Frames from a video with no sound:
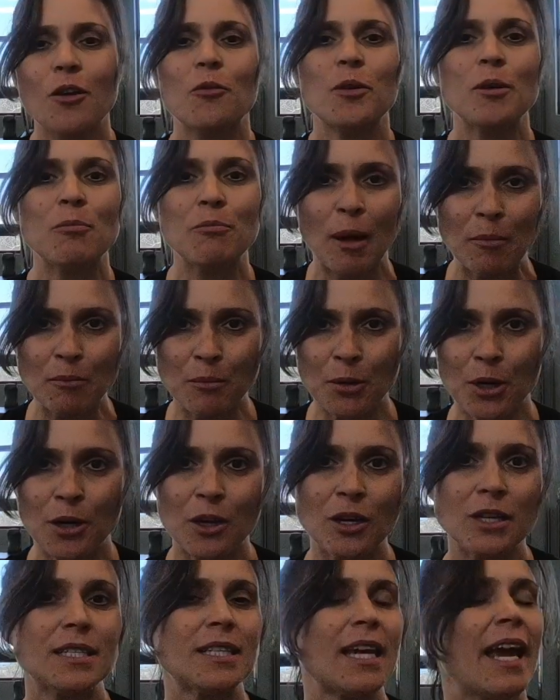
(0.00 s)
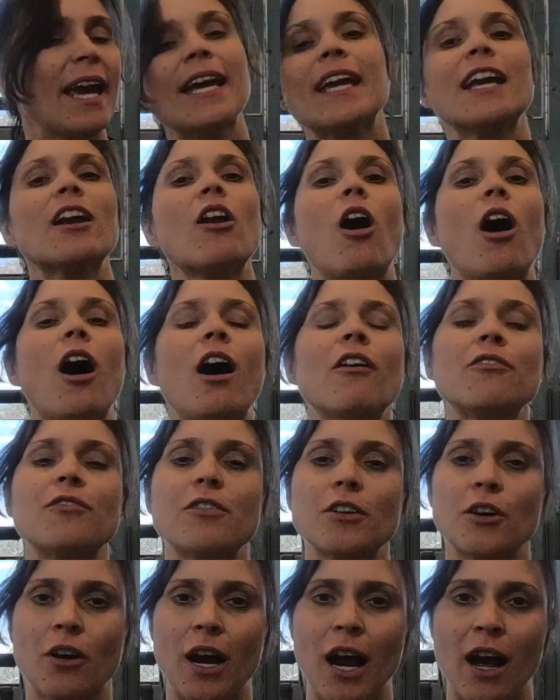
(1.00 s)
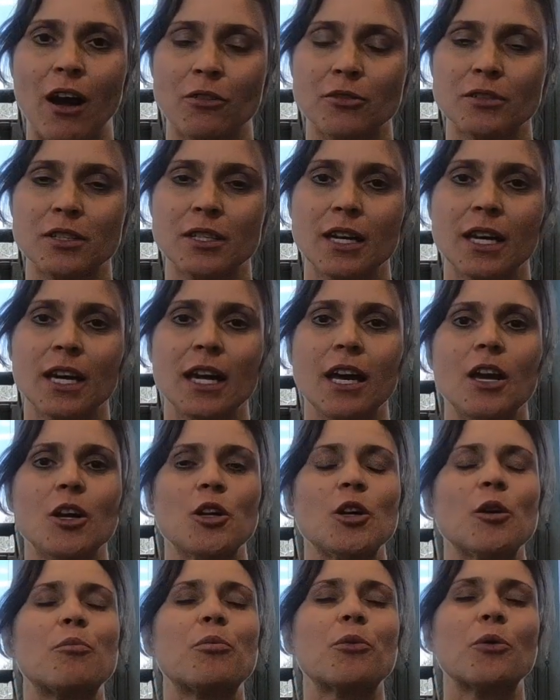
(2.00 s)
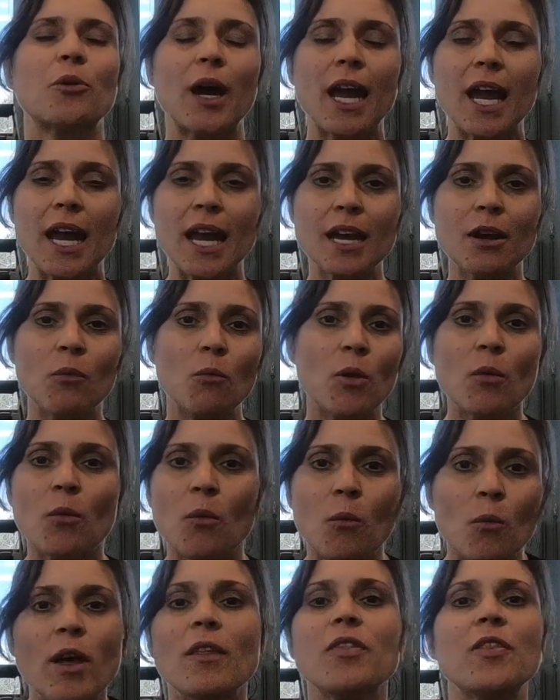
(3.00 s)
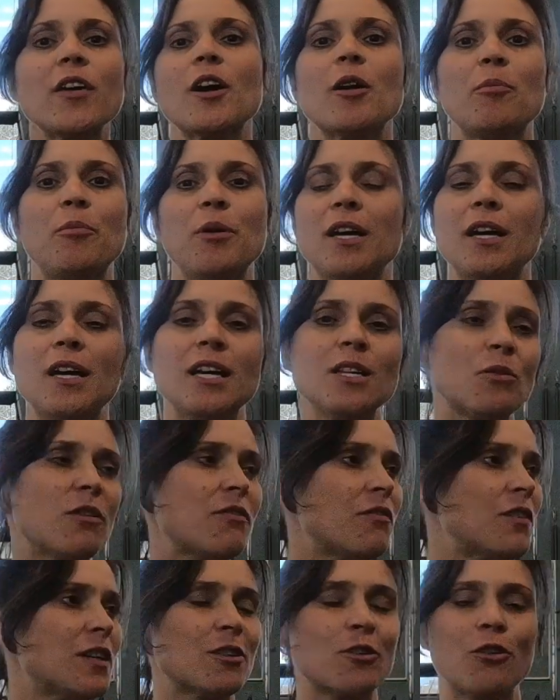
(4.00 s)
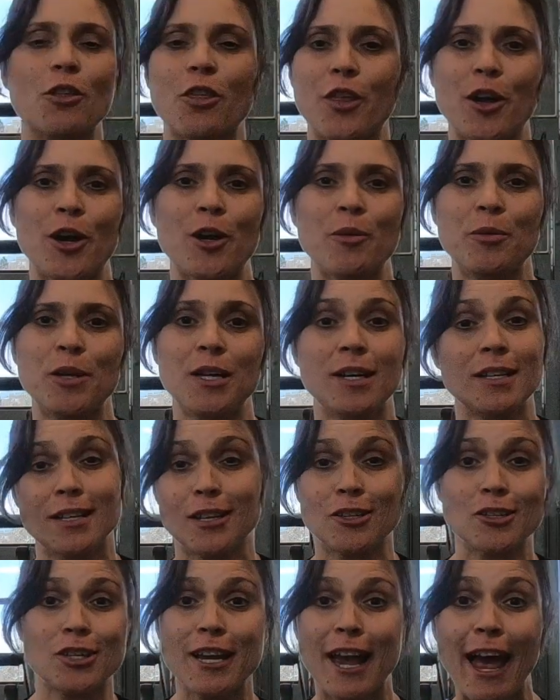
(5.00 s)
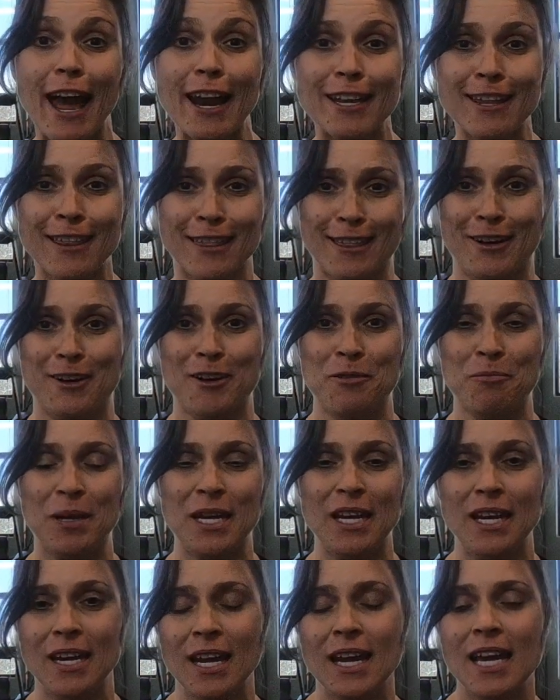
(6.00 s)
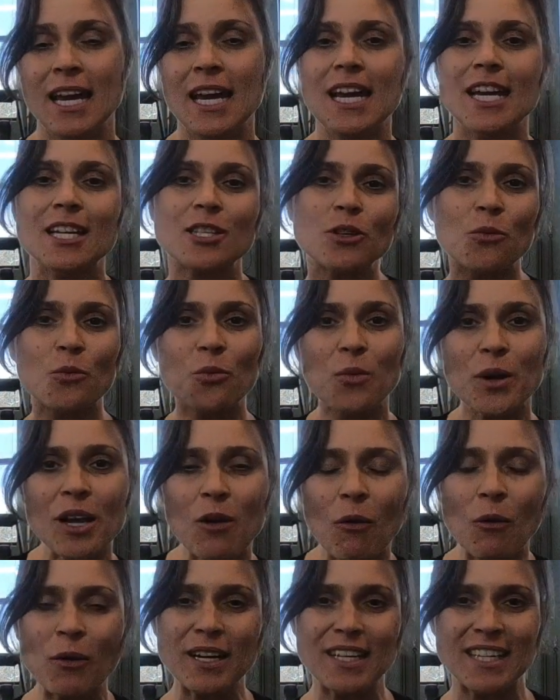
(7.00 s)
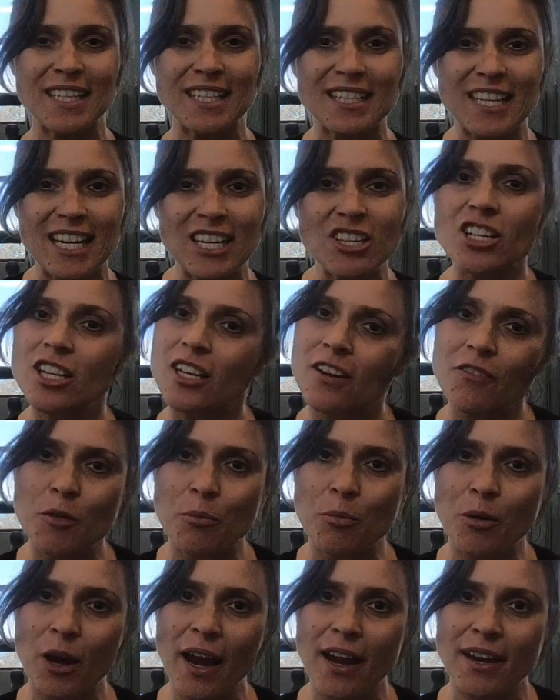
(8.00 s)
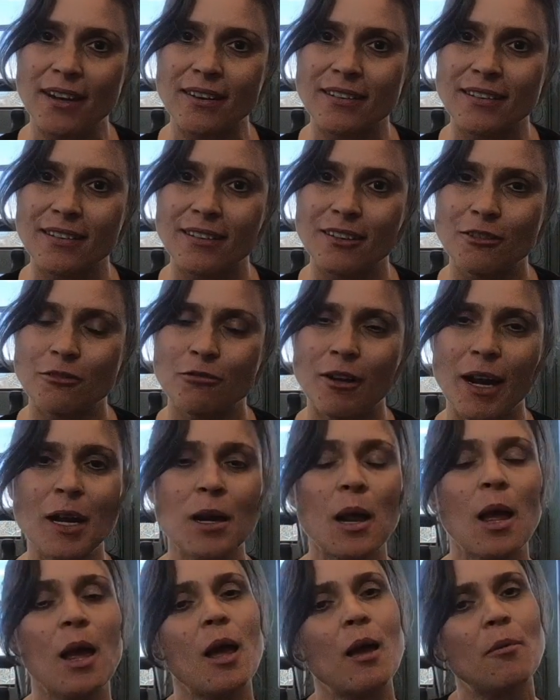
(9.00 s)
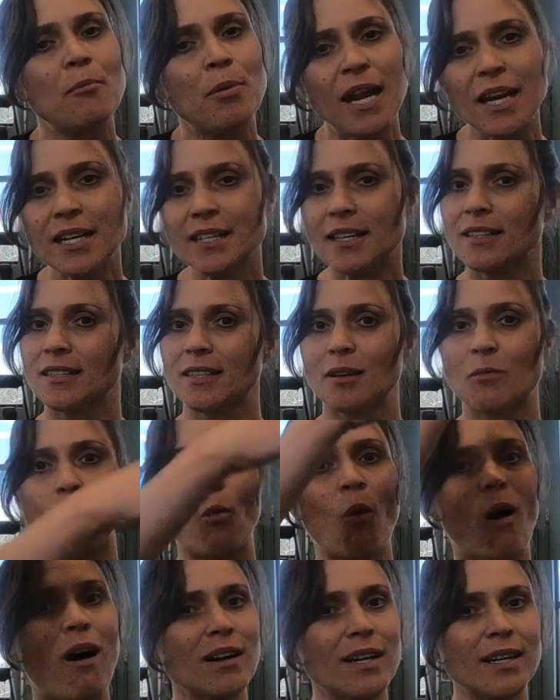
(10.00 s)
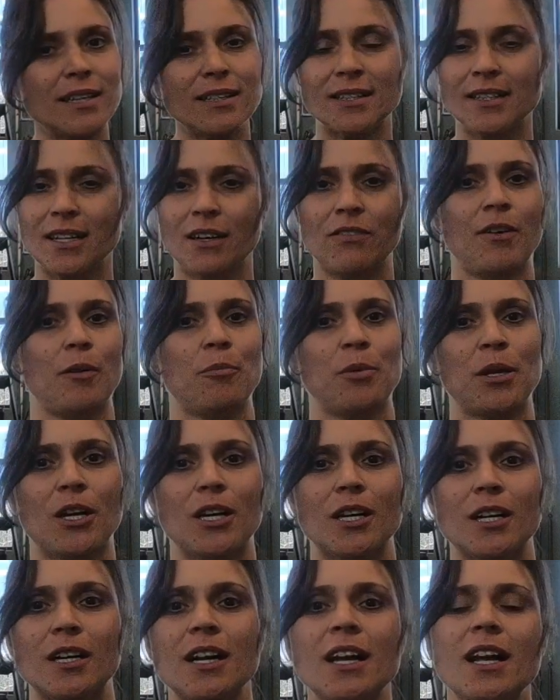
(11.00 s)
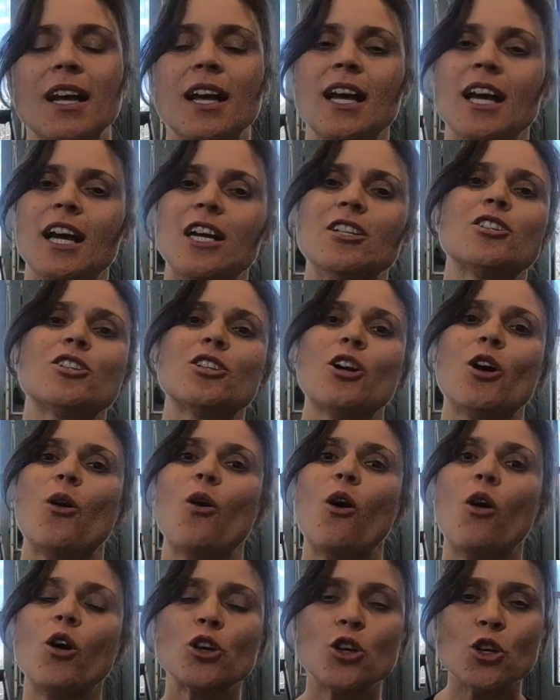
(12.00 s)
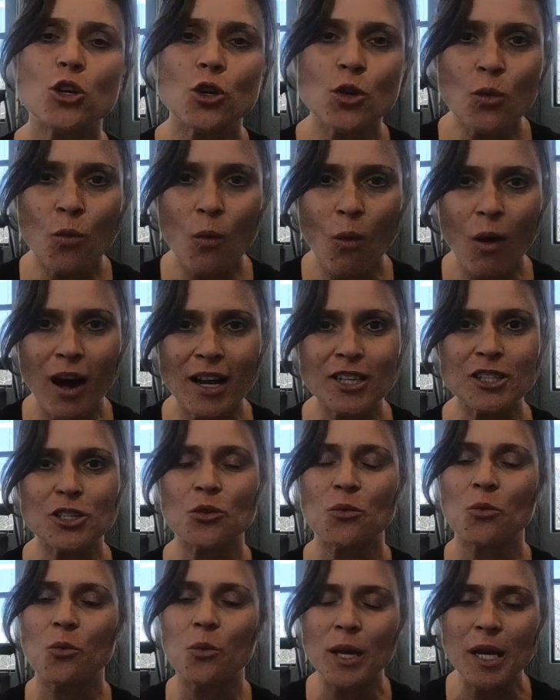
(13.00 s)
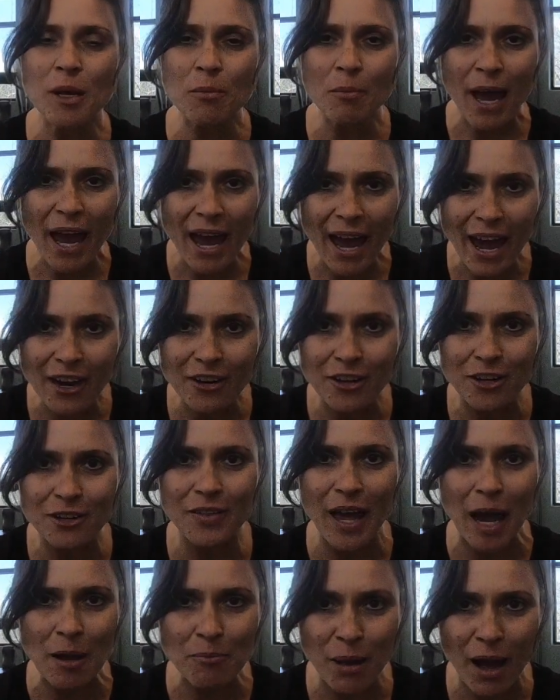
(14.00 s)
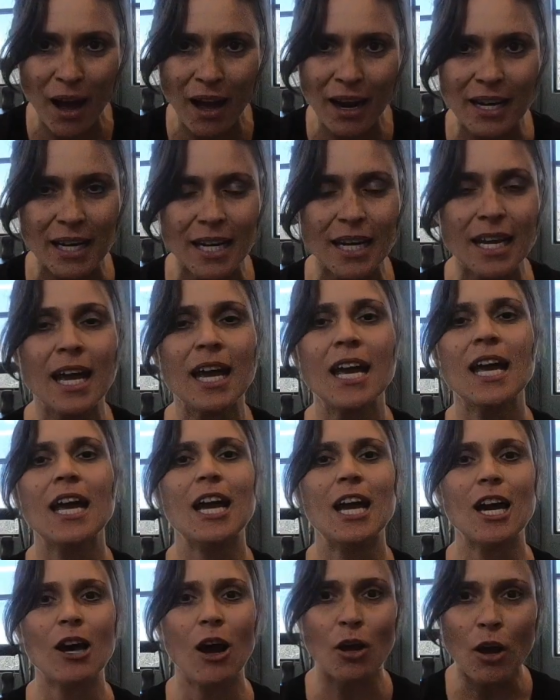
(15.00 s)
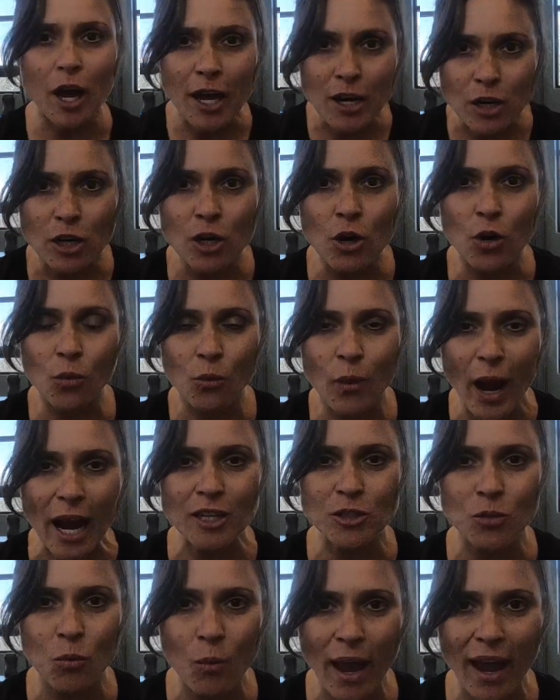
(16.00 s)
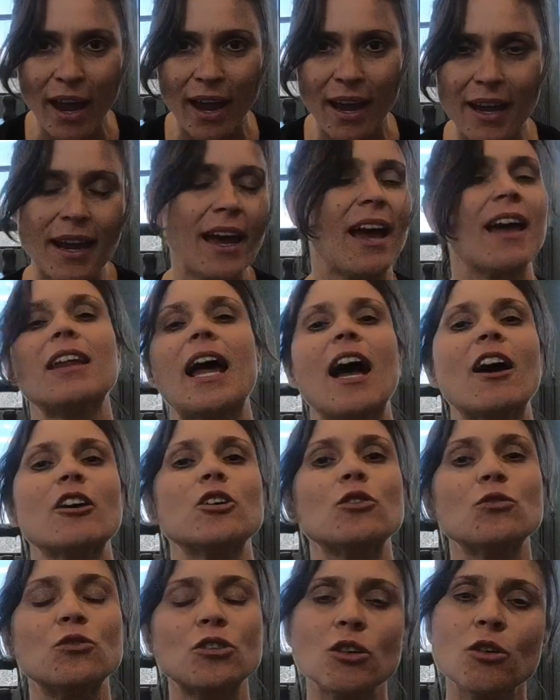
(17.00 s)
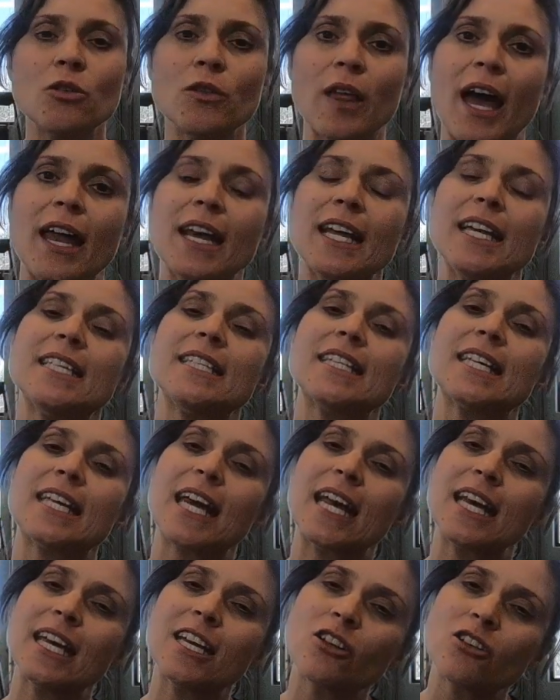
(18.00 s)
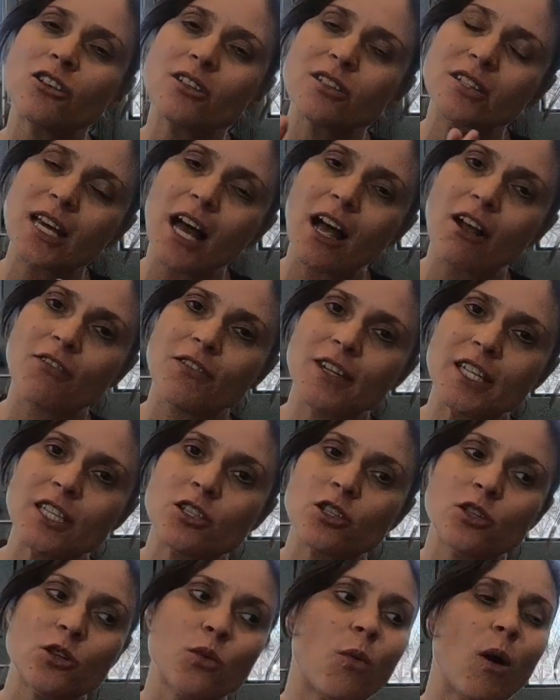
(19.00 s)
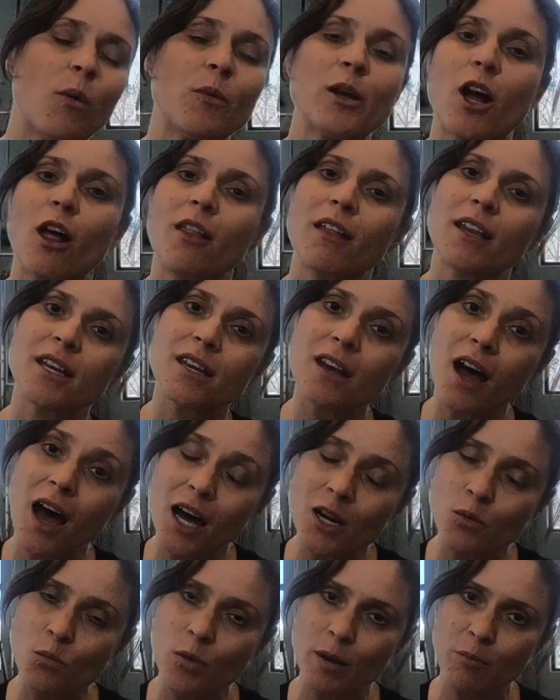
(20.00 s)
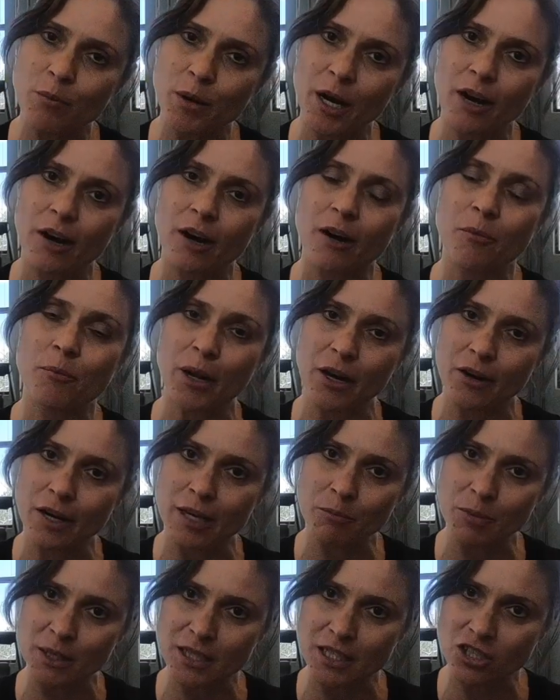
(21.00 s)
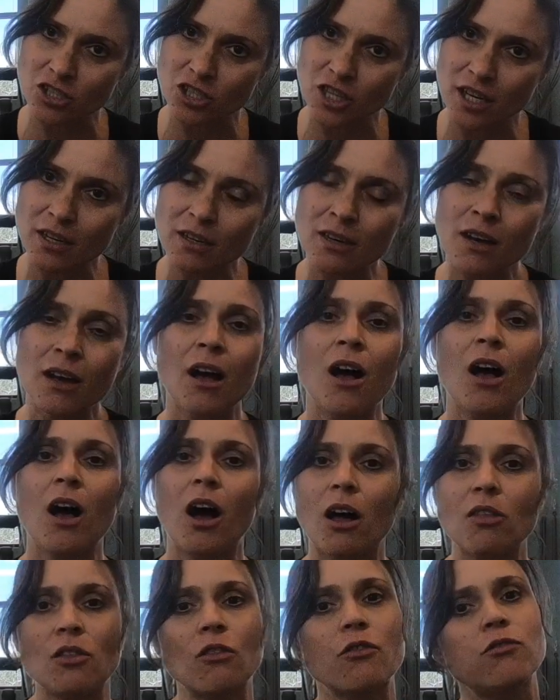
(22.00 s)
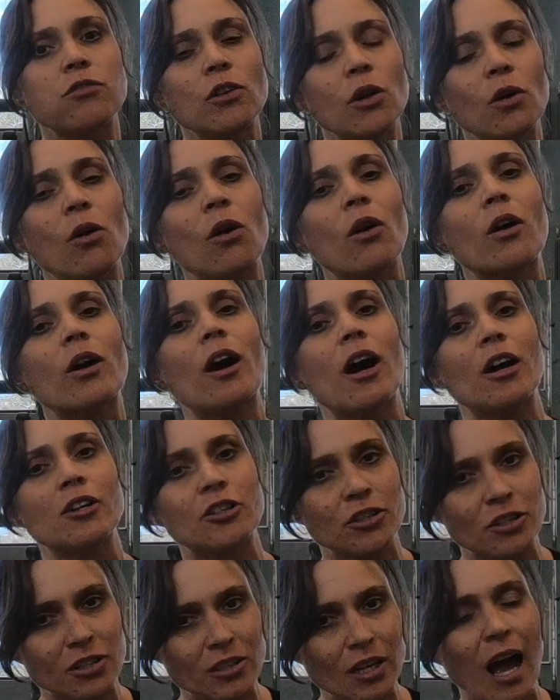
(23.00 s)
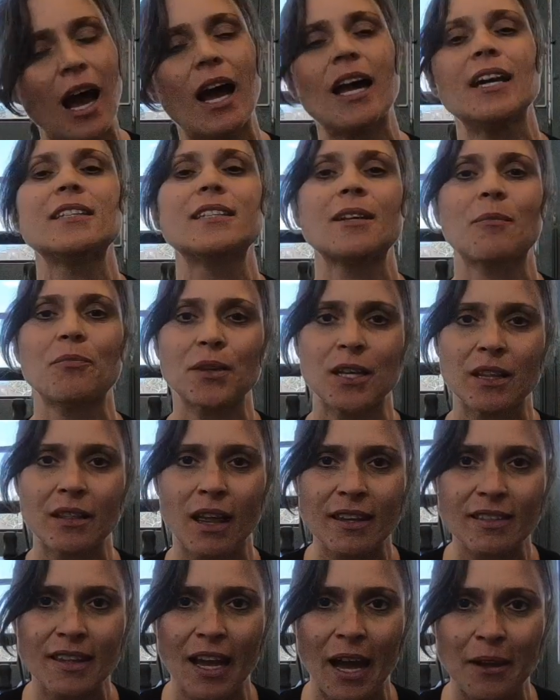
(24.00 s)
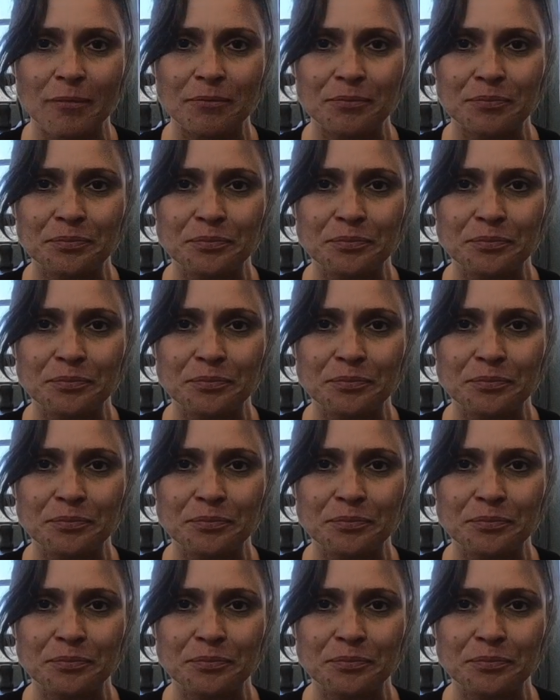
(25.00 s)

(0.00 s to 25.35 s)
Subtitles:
Remember, take it off the ground. Your brain, what therapy is, what physical therapy is, actually any therapy, is a reorganization of the brain, right? Pain does some wonky stuff up here. And so you want to repattern that body in a correct way, and how you do that is getting yourself into what we call a non-weight bearing position on the floor, on your side, something like that.